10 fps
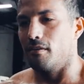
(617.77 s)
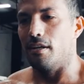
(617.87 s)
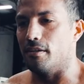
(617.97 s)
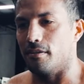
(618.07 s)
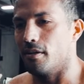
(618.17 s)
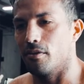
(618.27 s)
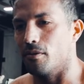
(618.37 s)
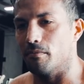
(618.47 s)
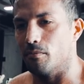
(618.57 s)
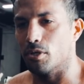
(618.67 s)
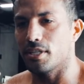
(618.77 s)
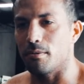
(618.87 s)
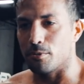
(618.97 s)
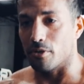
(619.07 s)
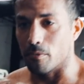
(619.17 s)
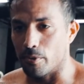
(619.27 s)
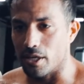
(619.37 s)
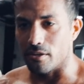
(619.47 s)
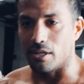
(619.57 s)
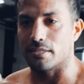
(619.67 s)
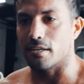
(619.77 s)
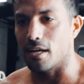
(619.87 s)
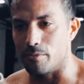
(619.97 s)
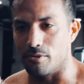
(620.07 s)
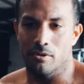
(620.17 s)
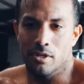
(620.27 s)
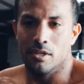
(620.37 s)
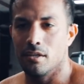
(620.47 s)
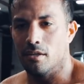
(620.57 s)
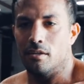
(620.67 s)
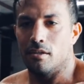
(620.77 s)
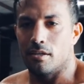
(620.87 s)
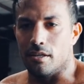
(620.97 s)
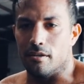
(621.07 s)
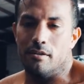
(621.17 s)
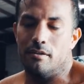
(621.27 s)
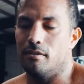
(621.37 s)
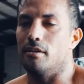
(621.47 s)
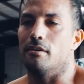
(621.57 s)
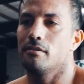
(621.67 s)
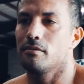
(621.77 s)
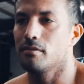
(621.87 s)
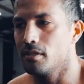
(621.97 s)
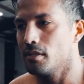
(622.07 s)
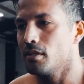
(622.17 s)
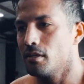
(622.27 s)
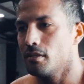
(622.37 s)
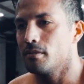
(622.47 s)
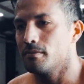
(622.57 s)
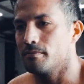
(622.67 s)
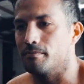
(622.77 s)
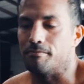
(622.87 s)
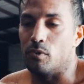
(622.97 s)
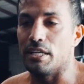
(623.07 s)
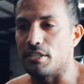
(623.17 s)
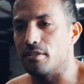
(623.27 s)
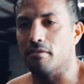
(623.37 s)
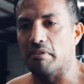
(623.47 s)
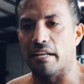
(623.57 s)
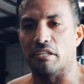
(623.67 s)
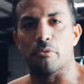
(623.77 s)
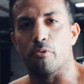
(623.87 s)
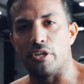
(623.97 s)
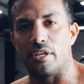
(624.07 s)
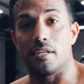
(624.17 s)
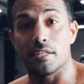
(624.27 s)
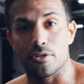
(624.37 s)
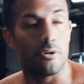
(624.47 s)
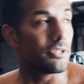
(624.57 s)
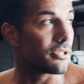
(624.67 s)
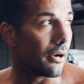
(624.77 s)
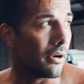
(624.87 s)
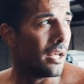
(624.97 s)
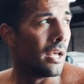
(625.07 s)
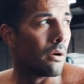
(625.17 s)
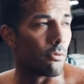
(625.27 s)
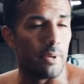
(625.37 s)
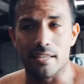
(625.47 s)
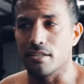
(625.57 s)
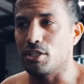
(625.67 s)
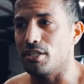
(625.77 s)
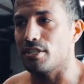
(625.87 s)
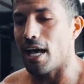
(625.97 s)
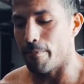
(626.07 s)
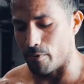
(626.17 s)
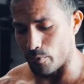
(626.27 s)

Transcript: And the more time you spend on complaining, the less time you can, you know, waste getting to the point you need to get to. So we're making the changes happen.